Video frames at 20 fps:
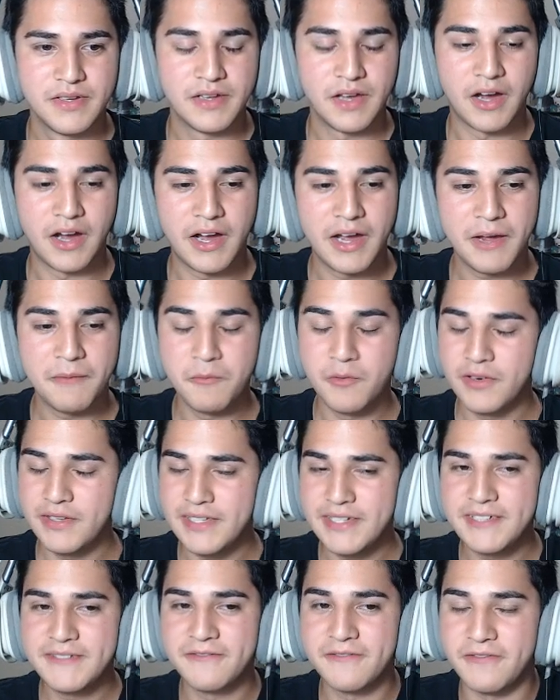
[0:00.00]
I'm
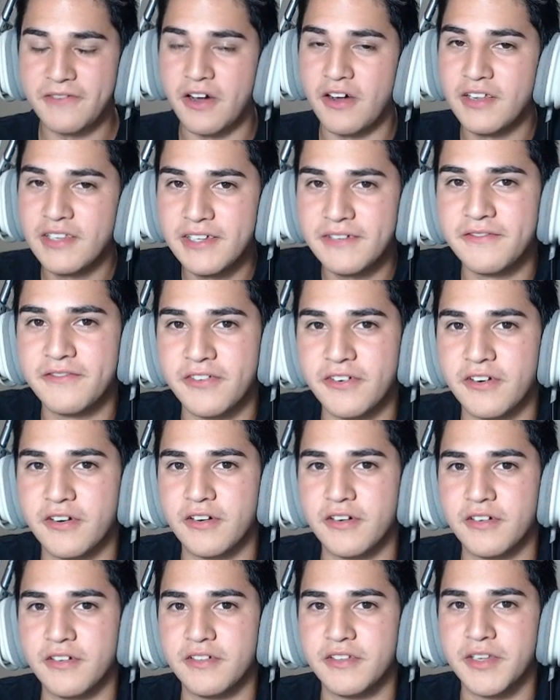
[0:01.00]
really falling really
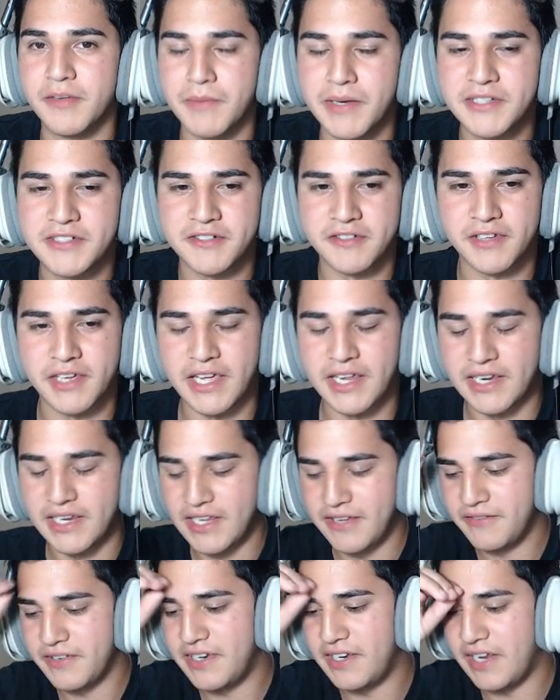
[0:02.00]
for falling Dimensional for Gate,
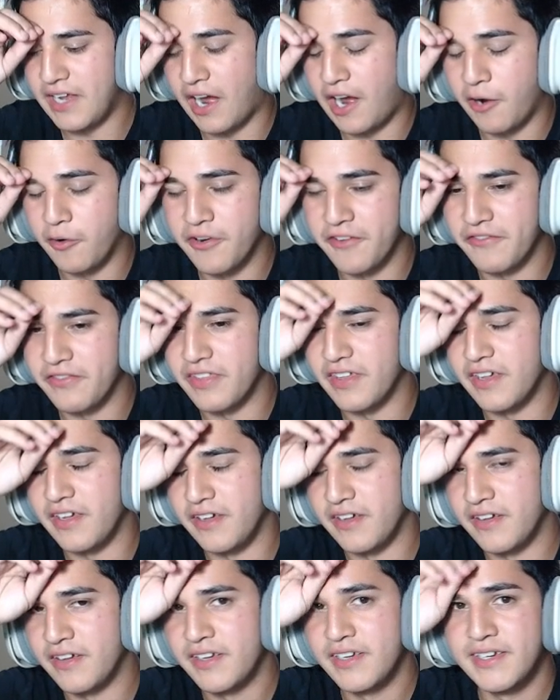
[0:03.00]
even out of
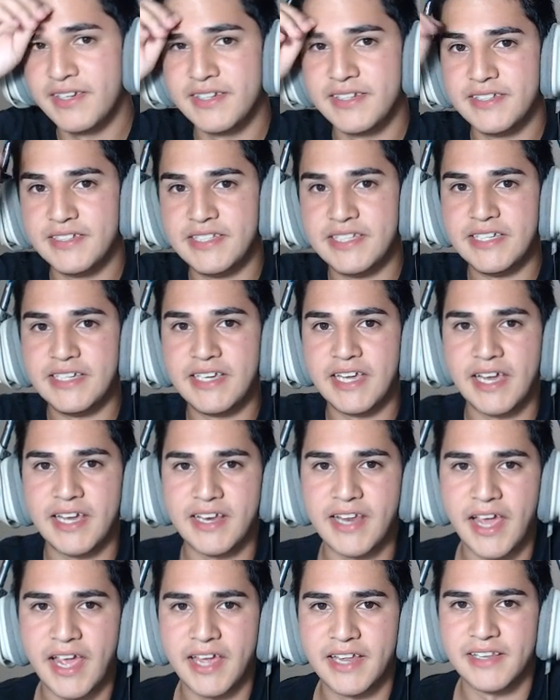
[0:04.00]
the DK
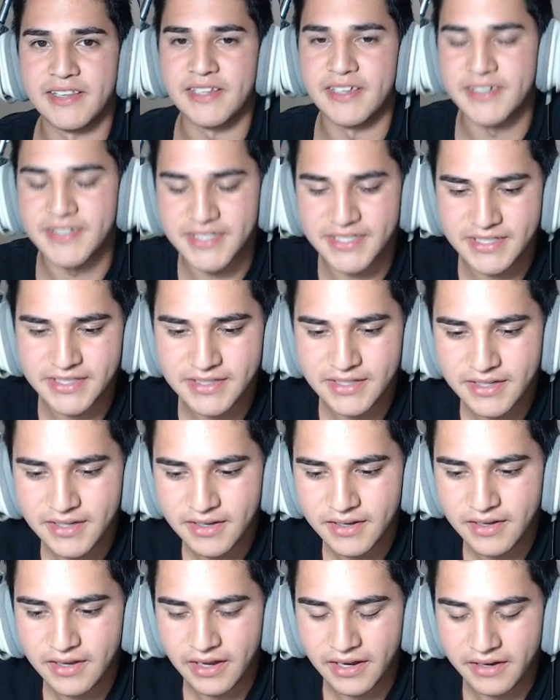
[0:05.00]
handless.
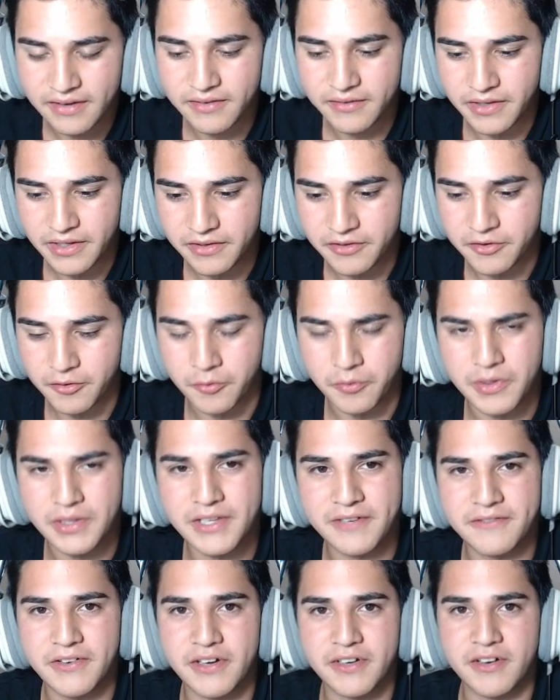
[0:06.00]
It is oh, really
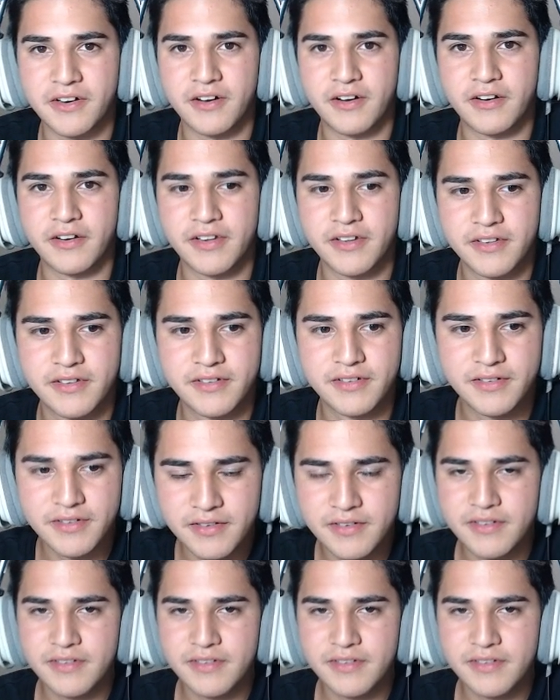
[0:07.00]
it's, it's, card.